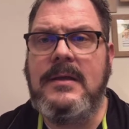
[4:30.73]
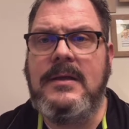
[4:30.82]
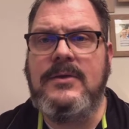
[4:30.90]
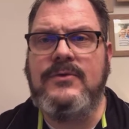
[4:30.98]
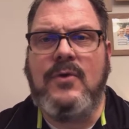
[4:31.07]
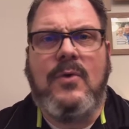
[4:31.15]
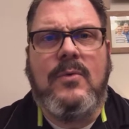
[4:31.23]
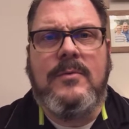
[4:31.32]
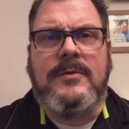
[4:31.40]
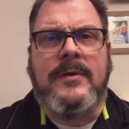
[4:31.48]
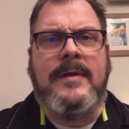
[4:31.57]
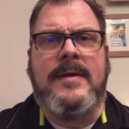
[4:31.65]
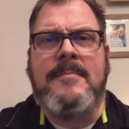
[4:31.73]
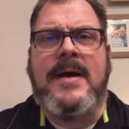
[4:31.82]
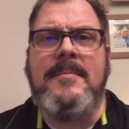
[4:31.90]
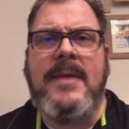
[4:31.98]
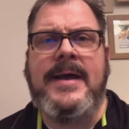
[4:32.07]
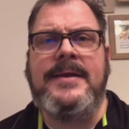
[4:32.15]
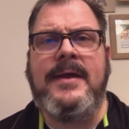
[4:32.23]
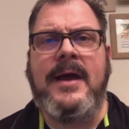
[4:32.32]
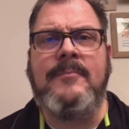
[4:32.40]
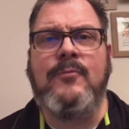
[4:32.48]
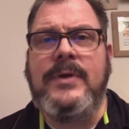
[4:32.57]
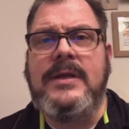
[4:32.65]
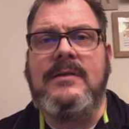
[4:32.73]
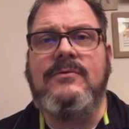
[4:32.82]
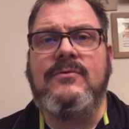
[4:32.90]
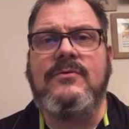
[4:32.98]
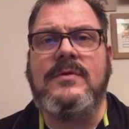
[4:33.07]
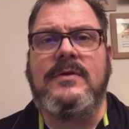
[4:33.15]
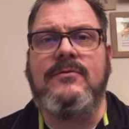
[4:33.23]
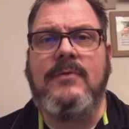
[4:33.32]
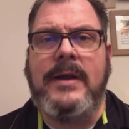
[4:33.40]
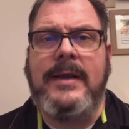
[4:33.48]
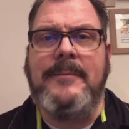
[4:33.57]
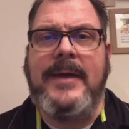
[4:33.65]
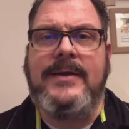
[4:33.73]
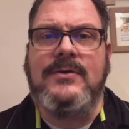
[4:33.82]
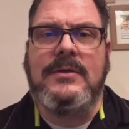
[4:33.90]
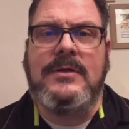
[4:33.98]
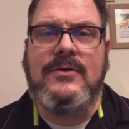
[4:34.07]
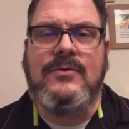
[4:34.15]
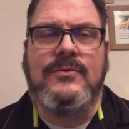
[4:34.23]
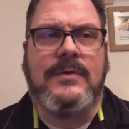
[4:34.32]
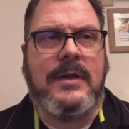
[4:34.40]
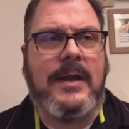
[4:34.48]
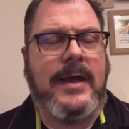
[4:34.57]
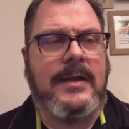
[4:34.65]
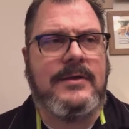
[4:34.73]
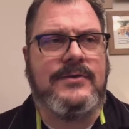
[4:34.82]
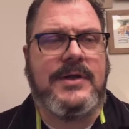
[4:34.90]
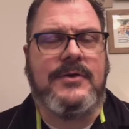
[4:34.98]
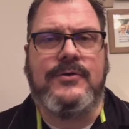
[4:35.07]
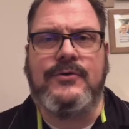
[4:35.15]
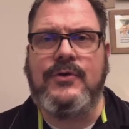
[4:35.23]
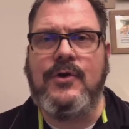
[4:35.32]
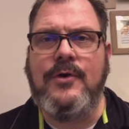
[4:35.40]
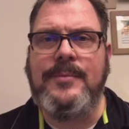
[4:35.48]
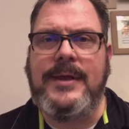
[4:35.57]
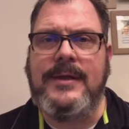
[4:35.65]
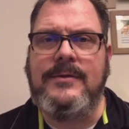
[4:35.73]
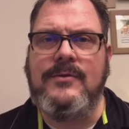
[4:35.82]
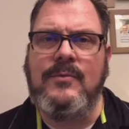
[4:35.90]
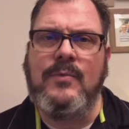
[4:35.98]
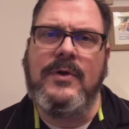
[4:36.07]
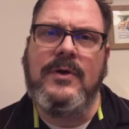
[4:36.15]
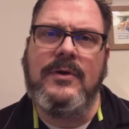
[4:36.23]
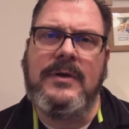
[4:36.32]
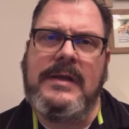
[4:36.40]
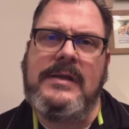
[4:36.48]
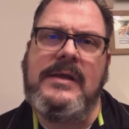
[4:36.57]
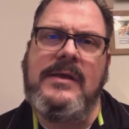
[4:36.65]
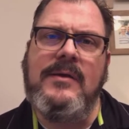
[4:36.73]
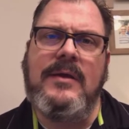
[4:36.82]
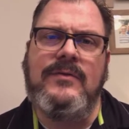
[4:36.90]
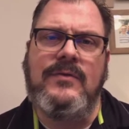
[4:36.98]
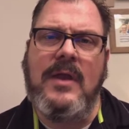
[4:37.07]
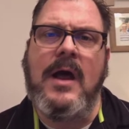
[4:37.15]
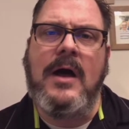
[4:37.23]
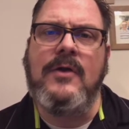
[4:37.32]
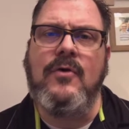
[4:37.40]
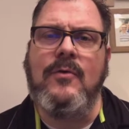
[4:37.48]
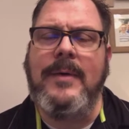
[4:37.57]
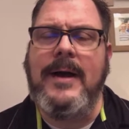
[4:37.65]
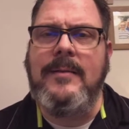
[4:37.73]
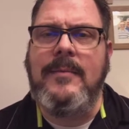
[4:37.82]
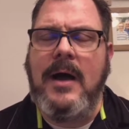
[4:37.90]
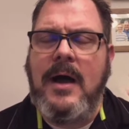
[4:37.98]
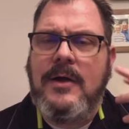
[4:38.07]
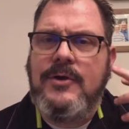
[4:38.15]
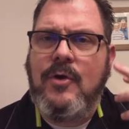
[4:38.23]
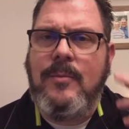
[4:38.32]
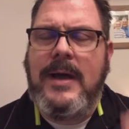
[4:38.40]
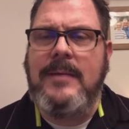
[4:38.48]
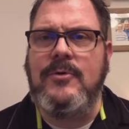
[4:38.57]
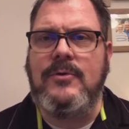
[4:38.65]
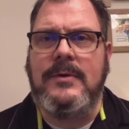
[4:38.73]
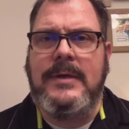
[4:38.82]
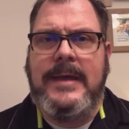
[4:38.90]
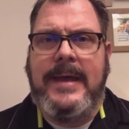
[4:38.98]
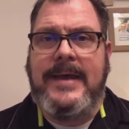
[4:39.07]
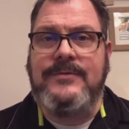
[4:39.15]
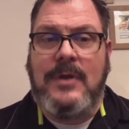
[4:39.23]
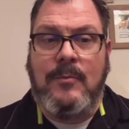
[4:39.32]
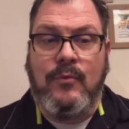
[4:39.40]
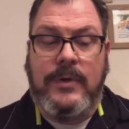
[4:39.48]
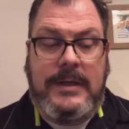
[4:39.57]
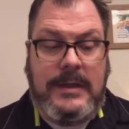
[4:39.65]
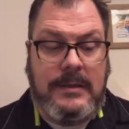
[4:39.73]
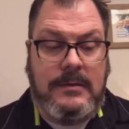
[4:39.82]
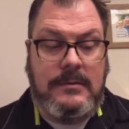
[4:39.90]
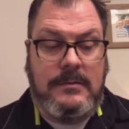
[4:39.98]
So in my mind, I'm reading through this, right? I'm actually using Alexander Skirby, and he is the audio Bible. As I'm reading,